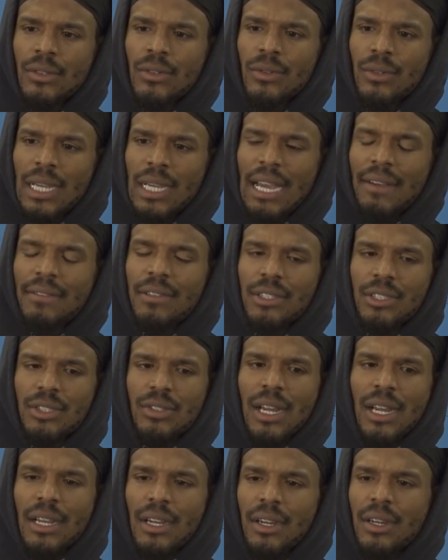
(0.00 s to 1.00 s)
We have to
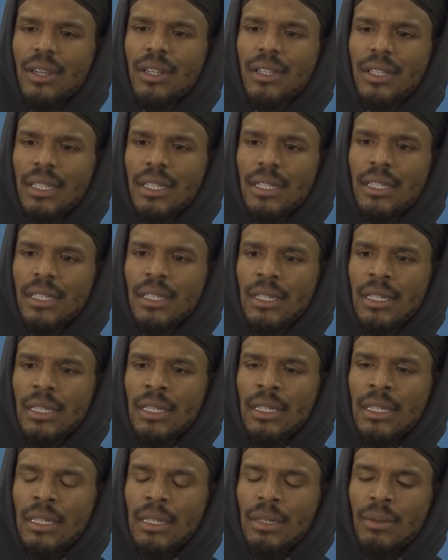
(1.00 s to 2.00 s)
strike early
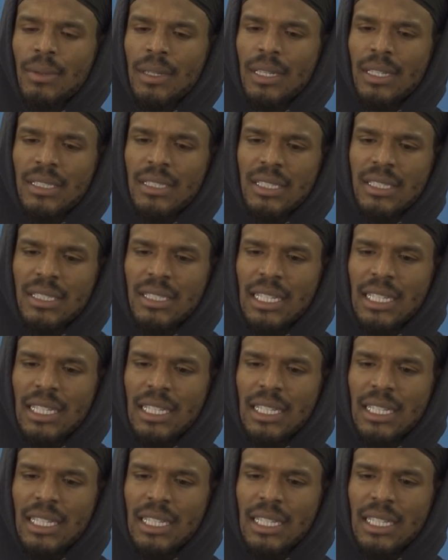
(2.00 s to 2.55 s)
because